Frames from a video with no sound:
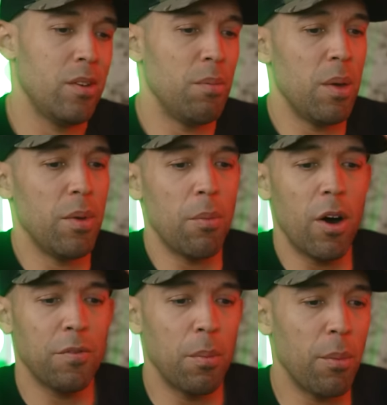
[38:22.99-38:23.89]
maybe I'm
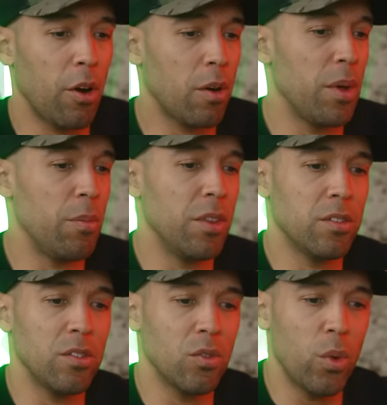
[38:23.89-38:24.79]
off the mark, maybe
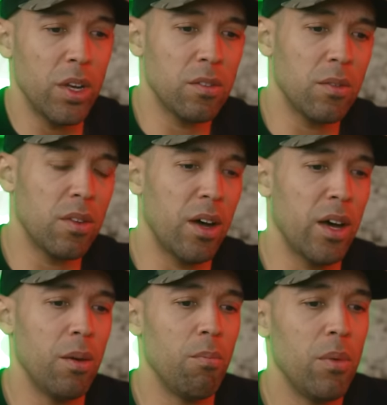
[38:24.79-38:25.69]
this is a waste of
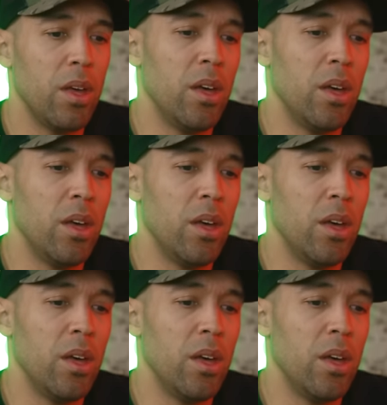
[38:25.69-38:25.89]
time.